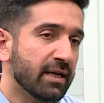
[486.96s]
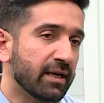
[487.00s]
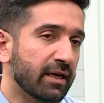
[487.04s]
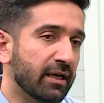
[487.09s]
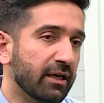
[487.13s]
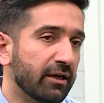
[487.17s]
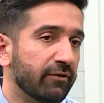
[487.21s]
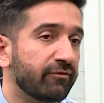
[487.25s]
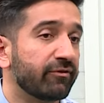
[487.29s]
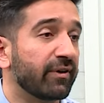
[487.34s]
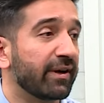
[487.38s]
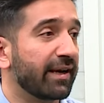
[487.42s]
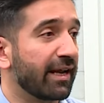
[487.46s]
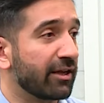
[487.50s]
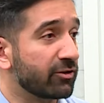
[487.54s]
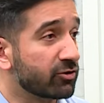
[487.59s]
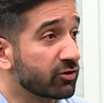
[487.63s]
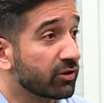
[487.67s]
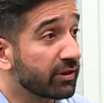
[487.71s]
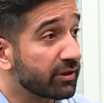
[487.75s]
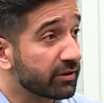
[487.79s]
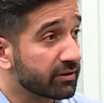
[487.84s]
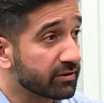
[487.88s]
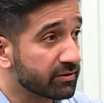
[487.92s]
Uh,
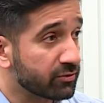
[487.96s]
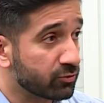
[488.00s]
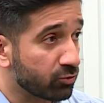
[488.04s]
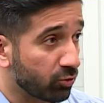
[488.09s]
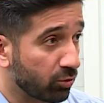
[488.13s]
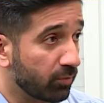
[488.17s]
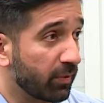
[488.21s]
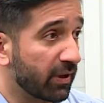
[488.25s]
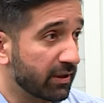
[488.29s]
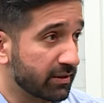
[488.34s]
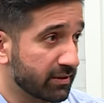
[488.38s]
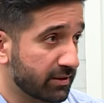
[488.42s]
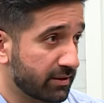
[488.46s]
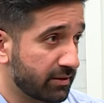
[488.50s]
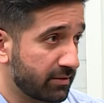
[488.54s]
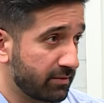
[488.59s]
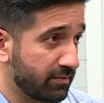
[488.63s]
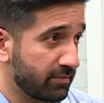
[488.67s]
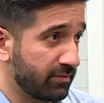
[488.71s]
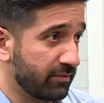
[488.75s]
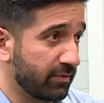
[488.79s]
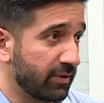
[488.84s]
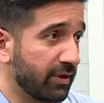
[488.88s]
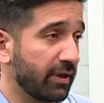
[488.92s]
financially, it is robust,
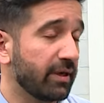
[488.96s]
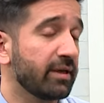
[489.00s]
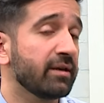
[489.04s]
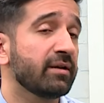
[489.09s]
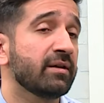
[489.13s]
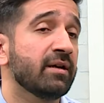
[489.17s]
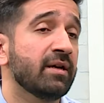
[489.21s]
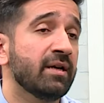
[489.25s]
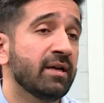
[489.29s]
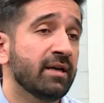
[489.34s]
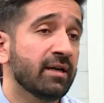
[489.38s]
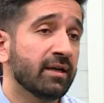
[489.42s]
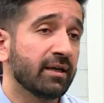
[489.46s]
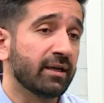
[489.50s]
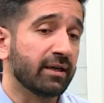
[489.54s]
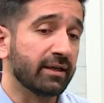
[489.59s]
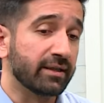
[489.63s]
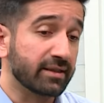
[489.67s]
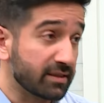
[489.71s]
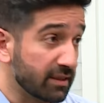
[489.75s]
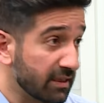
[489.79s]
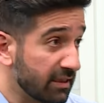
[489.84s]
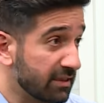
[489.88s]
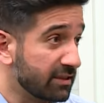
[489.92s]
right? uh,
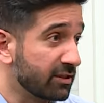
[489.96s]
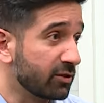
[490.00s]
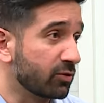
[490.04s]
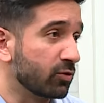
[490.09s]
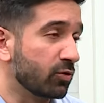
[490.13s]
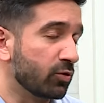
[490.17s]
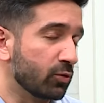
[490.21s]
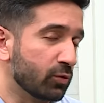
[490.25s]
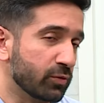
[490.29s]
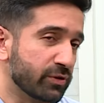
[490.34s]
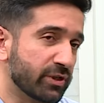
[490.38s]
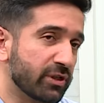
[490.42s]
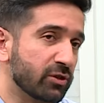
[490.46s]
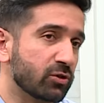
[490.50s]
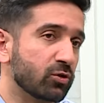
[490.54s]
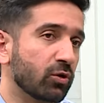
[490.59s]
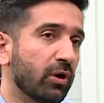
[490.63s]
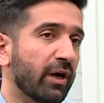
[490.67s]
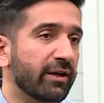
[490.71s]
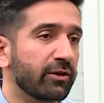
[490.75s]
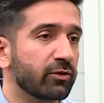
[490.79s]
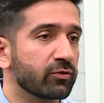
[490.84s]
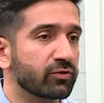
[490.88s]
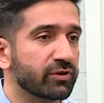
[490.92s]
it's easy to use and so
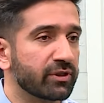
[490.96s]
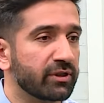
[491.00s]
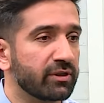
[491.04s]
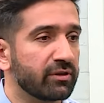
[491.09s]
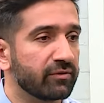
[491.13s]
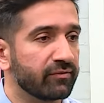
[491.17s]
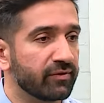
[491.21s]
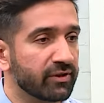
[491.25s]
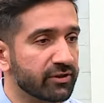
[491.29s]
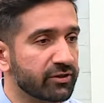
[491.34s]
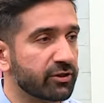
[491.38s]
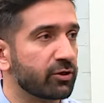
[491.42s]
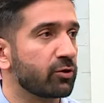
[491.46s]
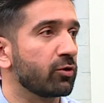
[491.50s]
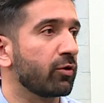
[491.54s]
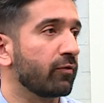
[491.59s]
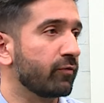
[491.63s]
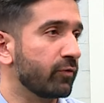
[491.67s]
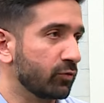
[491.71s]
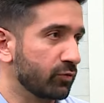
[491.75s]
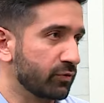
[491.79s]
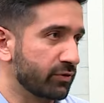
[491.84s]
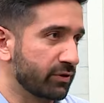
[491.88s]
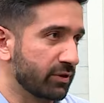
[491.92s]
and you see diversity
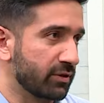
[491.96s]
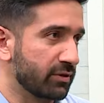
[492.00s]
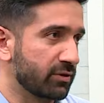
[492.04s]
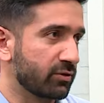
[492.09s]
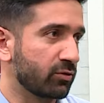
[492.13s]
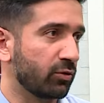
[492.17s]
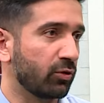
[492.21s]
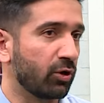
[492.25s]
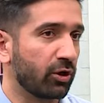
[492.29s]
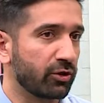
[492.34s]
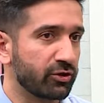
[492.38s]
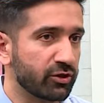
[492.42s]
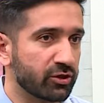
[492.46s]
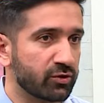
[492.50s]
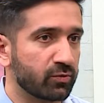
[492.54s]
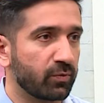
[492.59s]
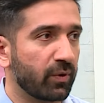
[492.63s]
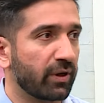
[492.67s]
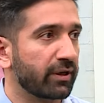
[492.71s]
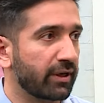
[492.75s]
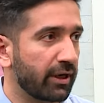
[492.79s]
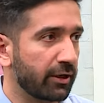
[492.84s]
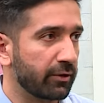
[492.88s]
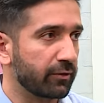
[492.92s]
of users so not just
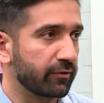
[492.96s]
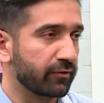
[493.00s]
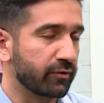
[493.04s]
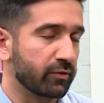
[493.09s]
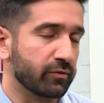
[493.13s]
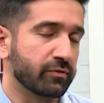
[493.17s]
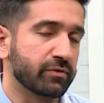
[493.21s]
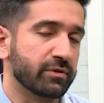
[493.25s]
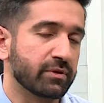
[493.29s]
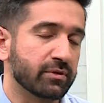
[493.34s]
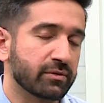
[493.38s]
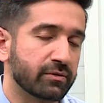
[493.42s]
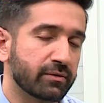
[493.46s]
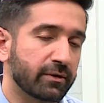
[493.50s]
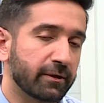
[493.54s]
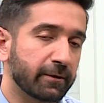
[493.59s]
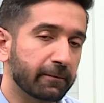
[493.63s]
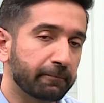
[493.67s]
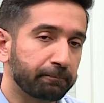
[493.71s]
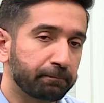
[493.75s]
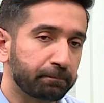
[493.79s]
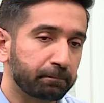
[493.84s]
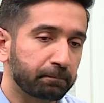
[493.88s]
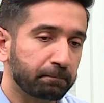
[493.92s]
one kind of users right
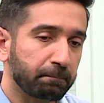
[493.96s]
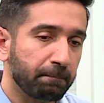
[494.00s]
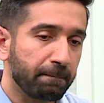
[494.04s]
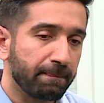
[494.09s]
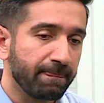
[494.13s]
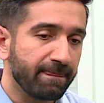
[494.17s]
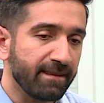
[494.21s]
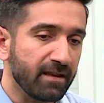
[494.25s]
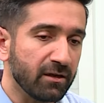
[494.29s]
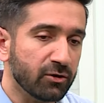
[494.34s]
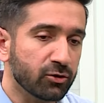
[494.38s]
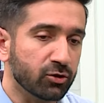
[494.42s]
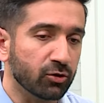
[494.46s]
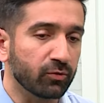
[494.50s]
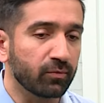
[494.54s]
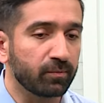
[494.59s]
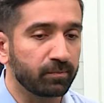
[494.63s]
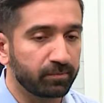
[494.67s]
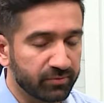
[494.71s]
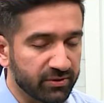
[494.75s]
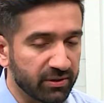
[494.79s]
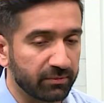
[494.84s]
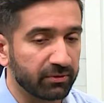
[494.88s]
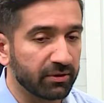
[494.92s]
so
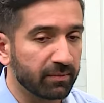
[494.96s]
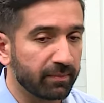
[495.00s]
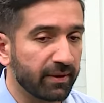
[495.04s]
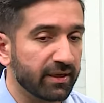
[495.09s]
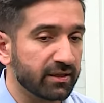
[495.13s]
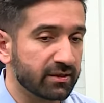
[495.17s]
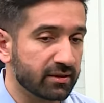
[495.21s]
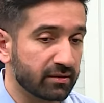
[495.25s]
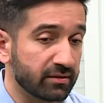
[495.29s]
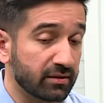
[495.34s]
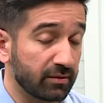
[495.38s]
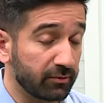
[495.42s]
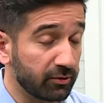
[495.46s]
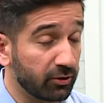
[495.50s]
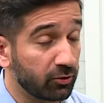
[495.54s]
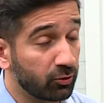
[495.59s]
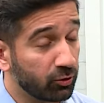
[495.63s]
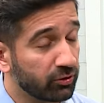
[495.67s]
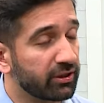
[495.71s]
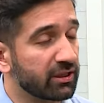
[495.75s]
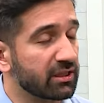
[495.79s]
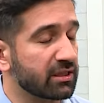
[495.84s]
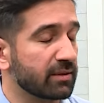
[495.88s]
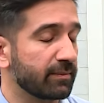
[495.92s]
some of the best some of the
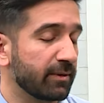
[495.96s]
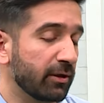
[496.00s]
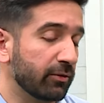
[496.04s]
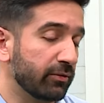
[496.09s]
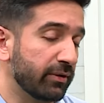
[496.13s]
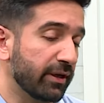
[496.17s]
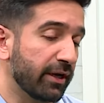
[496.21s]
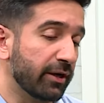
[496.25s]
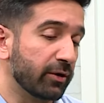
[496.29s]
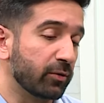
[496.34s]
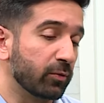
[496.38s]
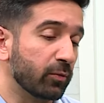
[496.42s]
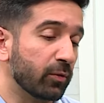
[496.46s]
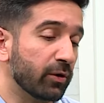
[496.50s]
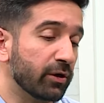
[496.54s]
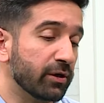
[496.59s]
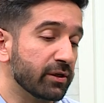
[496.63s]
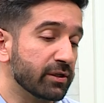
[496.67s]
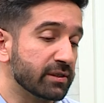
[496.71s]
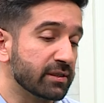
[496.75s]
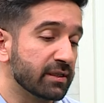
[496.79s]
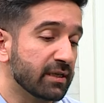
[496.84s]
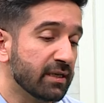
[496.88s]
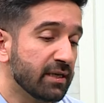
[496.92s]
good things about that
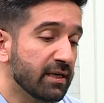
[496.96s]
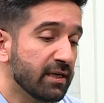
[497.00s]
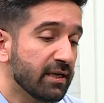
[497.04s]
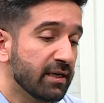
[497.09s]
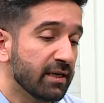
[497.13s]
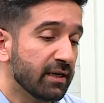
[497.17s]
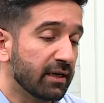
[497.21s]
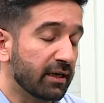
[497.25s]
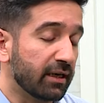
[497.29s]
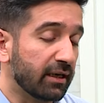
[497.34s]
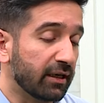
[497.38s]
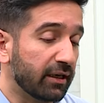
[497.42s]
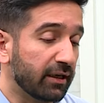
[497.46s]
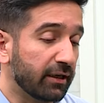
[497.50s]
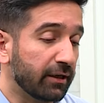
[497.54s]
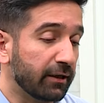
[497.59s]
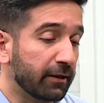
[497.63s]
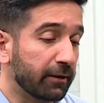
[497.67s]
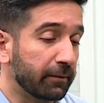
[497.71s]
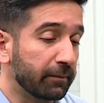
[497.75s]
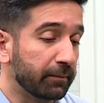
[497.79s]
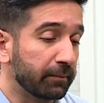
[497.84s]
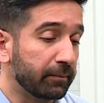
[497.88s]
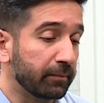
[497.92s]
was
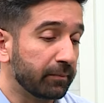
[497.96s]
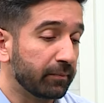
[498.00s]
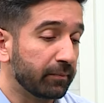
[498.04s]
um,